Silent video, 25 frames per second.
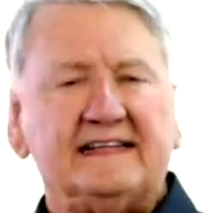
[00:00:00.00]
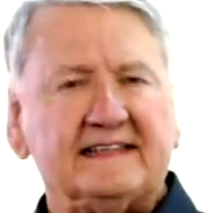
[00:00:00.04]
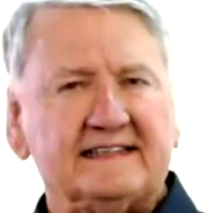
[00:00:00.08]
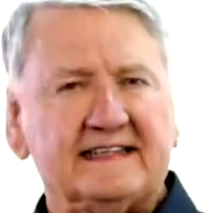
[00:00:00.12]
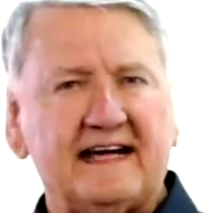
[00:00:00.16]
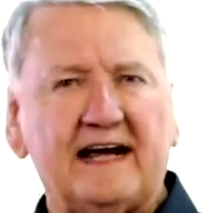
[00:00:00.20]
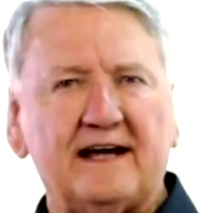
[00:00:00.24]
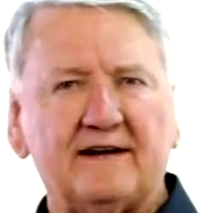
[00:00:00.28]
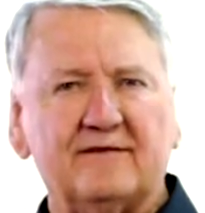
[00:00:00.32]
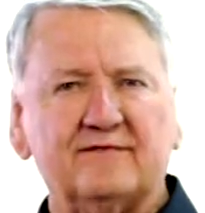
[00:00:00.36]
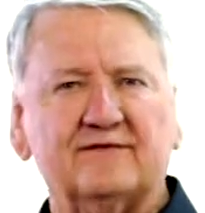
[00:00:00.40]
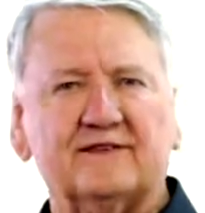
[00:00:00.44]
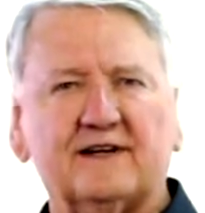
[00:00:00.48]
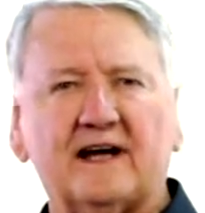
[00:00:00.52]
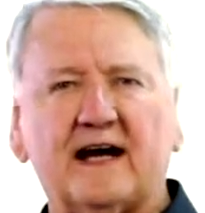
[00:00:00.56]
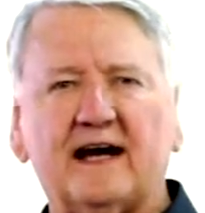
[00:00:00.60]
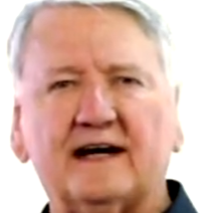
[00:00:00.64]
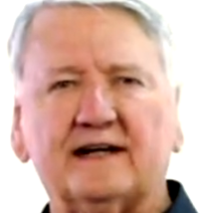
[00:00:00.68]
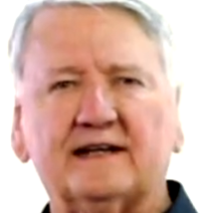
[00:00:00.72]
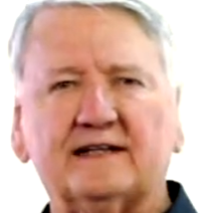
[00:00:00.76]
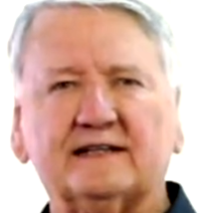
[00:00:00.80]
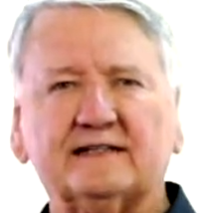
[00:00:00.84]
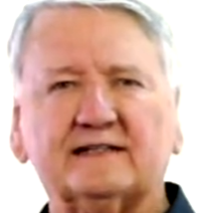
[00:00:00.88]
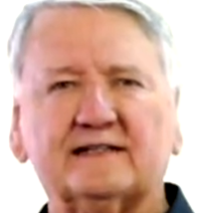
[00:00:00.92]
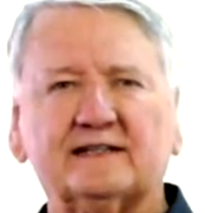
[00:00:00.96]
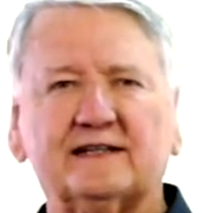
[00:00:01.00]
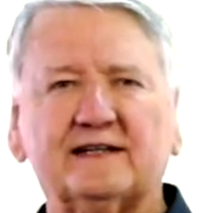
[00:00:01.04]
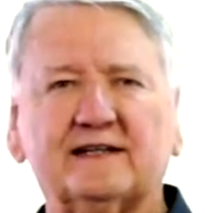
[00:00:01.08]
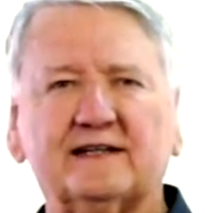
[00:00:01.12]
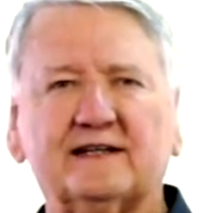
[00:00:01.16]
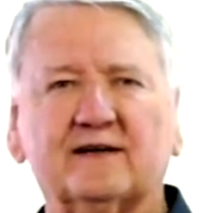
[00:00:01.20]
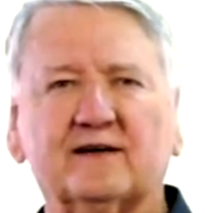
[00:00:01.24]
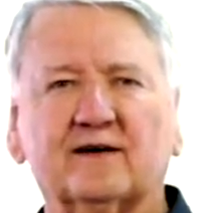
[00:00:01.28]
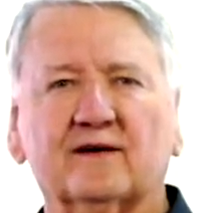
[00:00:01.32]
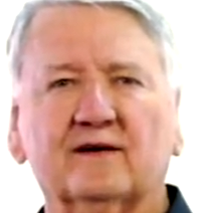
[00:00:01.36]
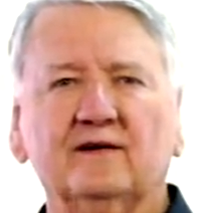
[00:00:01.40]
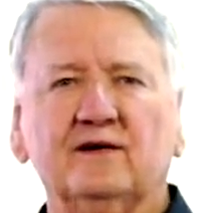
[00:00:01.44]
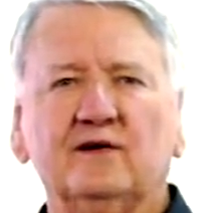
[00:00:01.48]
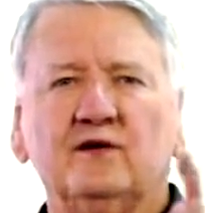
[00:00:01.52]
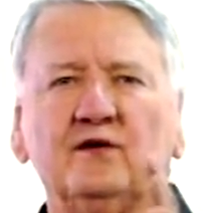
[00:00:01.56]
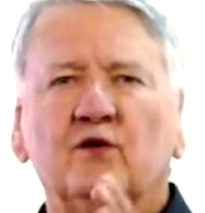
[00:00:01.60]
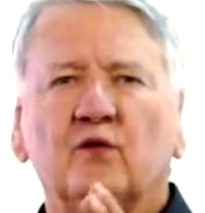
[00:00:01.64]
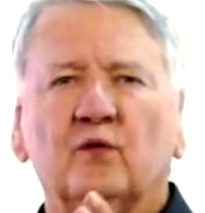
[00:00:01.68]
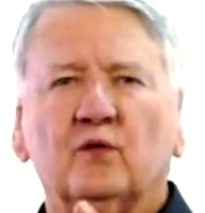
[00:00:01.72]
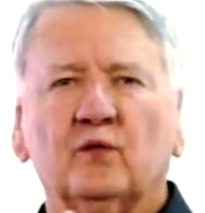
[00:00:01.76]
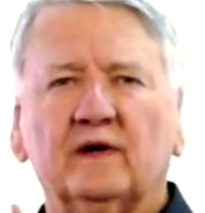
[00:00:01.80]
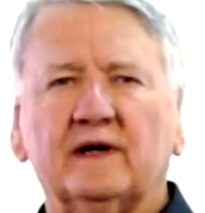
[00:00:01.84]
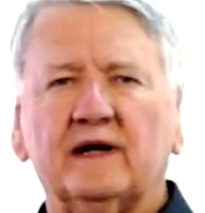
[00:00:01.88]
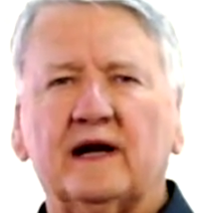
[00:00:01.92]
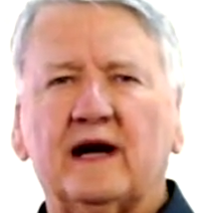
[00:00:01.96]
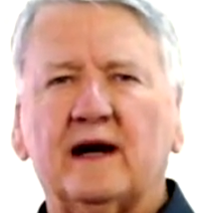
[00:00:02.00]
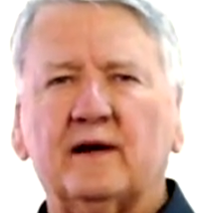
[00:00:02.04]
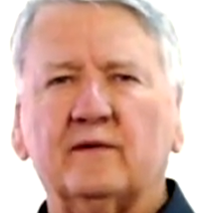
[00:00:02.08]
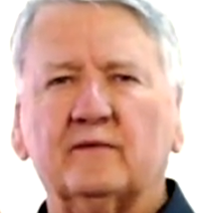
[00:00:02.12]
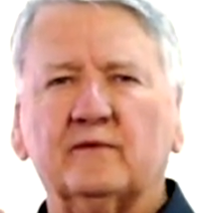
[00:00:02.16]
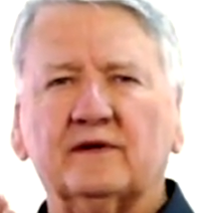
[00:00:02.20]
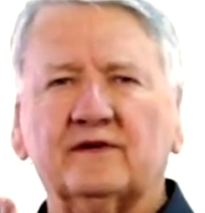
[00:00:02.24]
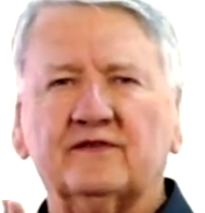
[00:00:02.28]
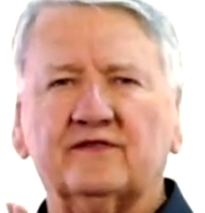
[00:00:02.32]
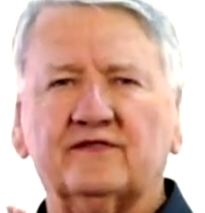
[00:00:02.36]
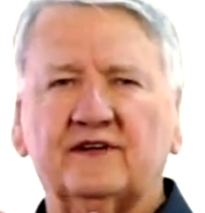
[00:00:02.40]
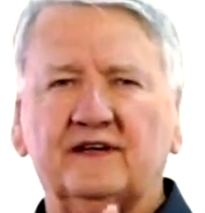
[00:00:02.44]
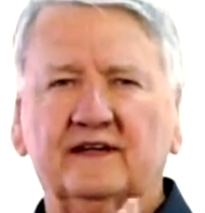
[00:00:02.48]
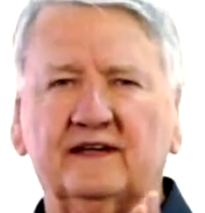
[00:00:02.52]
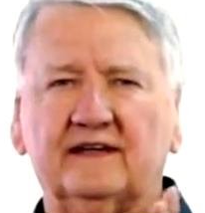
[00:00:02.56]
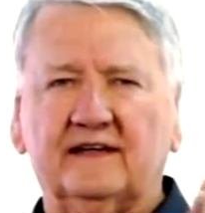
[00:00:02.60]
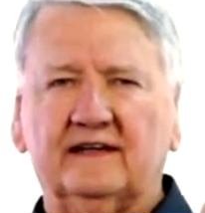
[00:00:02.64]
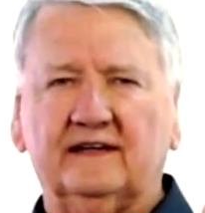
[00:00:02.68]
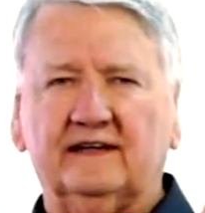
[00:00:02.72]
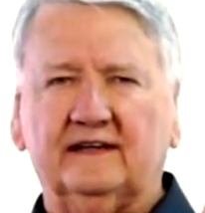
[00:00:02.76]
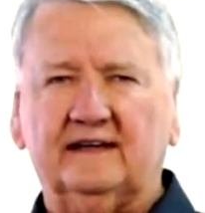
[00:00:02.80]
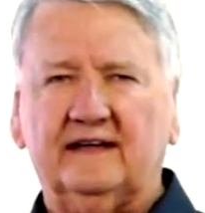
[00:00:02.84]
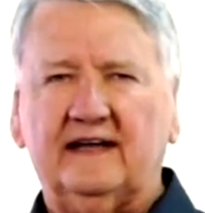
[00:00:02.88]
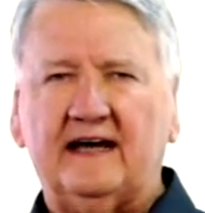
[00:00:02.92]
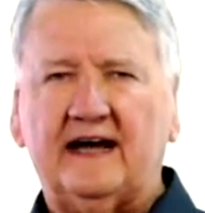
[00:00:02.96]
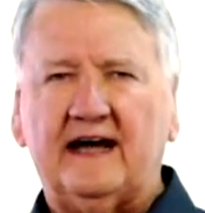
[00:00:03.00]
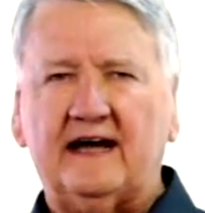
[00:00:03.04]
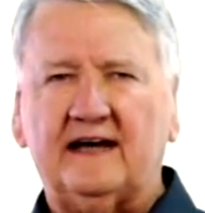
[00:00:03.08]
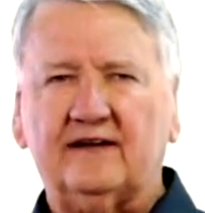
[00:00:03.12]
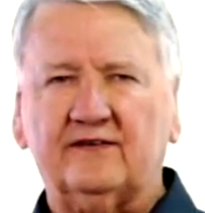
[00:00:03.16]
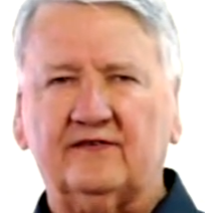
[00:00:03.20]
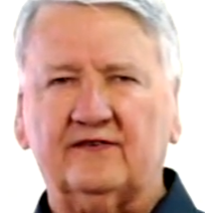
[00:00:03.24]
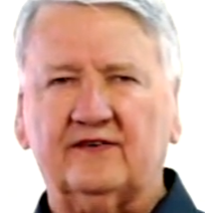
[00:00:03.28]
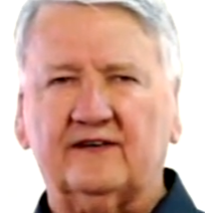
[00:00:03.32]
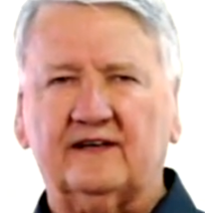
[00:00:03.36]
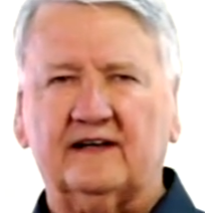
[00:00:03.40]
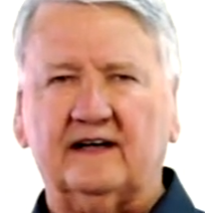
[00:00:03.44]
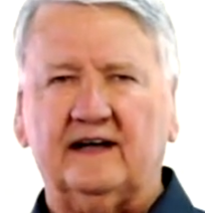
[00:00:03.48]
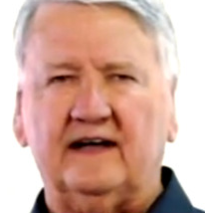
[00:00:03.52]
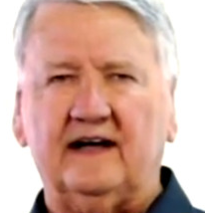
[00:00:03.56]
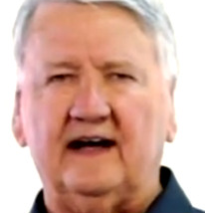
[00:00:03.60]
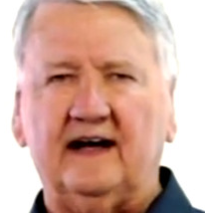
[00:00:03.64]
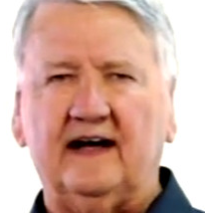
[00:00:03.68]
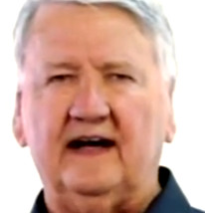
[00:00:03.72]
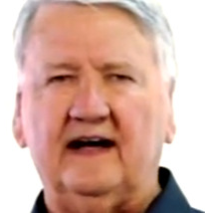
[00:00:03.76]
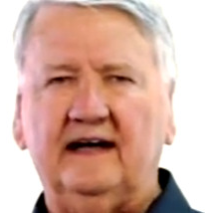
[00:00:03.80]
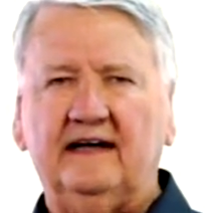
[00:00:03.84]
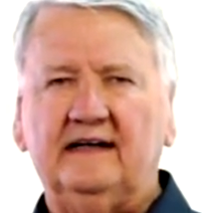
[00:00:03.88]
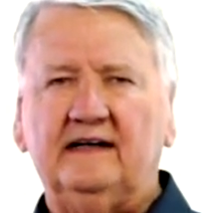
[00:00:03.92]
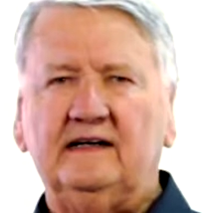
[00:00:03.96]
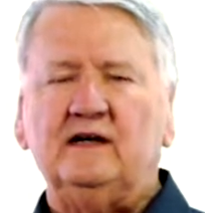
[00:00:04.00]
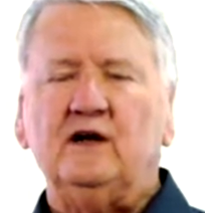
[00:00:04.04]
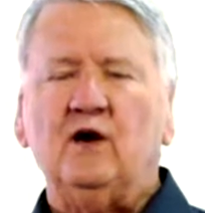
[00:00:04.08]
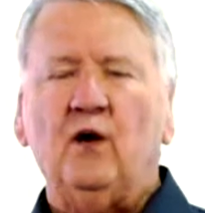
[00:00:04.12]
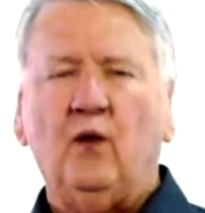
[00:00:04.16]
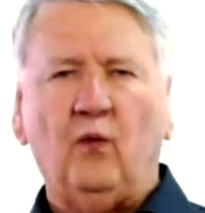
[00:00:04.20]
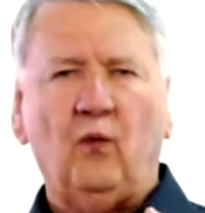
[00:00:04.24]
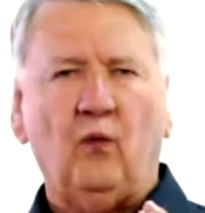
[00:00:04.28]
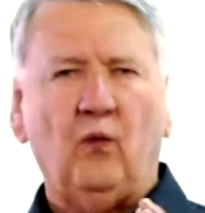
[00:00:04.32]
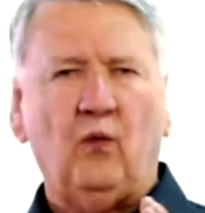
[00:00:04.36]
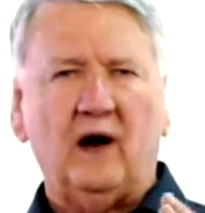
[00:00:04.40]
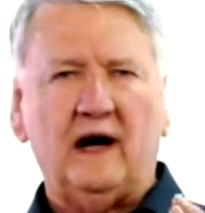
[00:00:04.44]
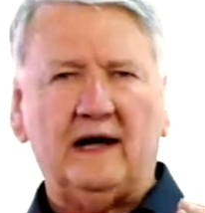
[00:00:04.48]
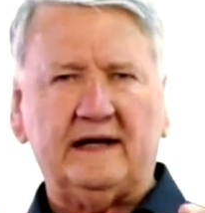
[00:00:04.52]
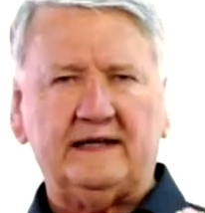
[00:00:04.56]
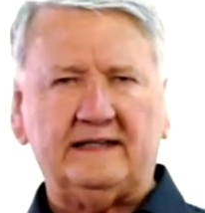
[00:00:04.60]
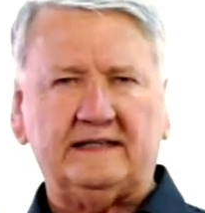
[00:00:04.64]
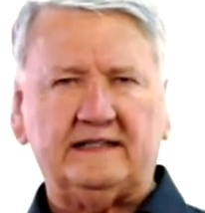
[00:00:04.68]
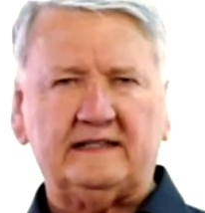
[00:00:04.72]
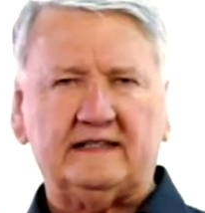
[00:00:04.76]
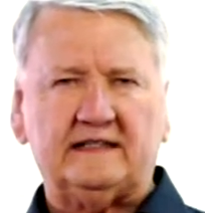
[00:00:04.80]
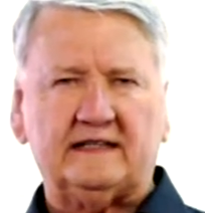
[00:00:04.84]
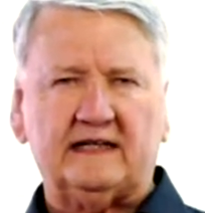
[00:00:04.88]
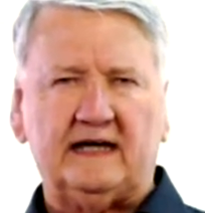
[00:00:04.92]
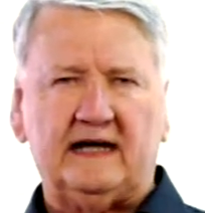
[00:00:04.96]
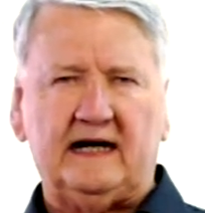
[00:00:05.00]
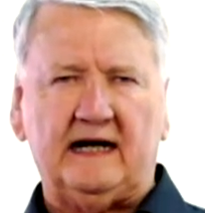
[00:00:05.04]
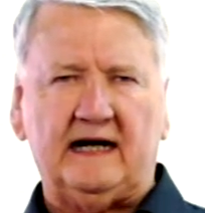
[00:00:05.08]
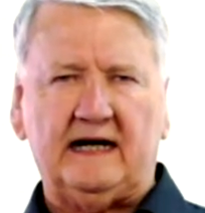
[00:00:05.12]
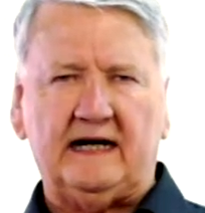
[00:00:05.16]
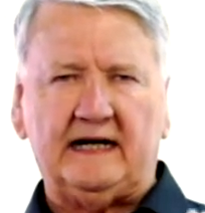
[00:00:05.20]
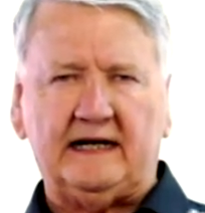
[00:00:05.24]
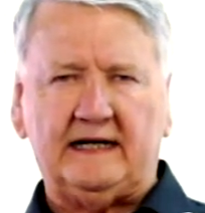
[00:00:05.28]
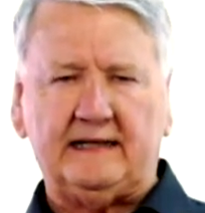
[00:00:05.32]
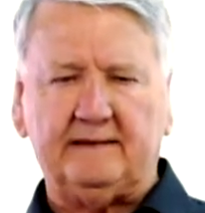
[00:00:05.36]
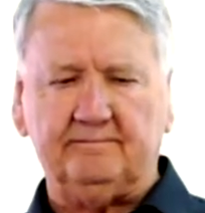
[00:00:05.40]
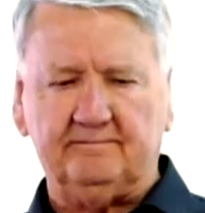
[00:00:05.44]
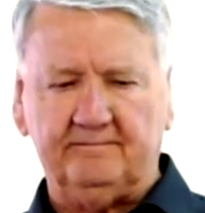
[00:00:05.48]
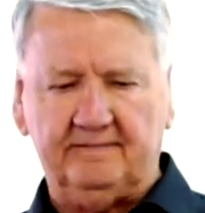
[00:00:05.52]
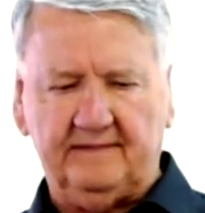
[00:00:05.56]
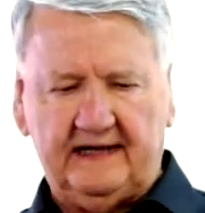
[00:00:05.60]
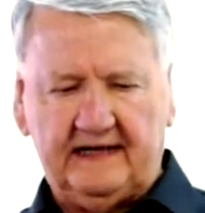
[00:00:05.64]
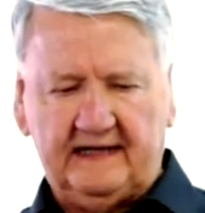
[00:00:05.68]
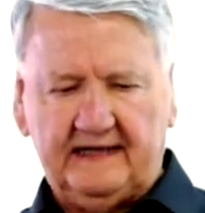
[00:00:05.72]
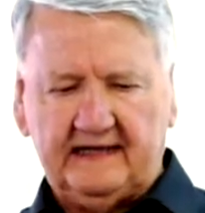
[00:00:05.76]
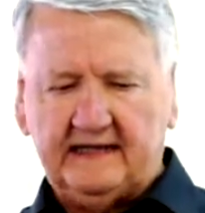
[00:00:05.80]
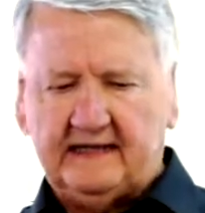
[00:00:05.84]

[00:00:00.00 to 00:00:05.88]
Dave Titus here. When I was in Alaska one time,